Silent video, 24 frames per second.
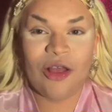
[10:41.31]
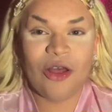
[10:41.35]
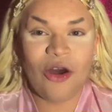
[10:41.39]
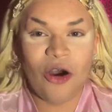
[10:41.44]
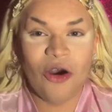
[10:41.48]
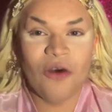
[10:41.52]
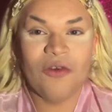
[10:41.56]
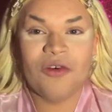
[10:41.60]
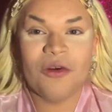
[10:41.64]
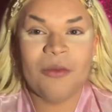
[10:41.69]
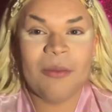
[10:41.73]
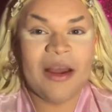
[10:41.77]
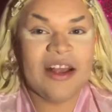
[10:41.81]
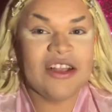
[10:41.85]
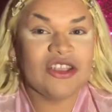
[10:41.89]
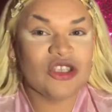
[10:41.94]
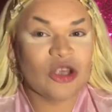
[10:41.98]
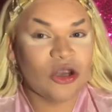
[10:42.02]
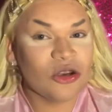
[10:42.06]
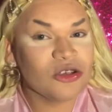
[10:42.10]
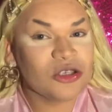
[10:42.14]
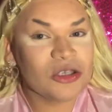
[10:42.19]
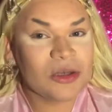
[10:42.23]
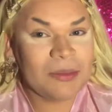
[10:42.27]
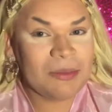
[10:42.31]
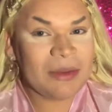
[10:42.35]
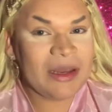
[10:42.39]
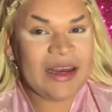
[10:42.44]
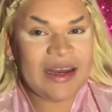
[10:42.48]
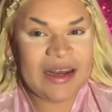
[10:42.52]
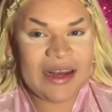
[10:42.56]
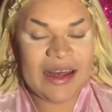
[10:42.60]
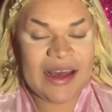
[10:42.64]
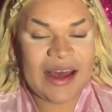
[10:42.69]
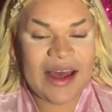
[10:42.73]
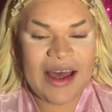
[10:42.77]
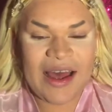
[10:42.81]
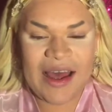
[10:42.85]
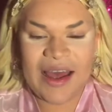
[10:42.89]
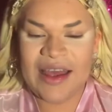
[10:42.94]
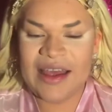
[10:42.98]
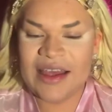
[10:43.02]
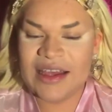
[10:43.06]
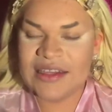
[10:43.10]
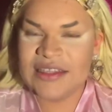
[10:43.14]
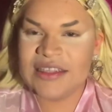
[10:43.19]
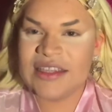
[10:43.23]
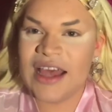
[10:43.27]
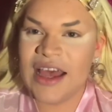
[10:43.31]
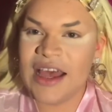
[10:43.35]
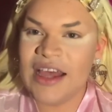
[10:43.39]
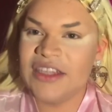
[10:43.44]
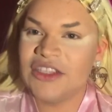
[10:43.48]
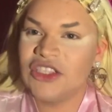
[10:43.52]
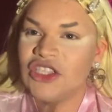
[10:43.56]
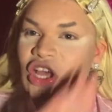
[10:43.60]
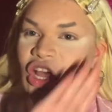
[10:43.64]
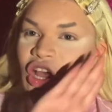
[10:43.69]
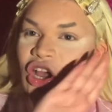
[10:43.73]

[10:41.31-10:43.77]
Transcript: over my social media it says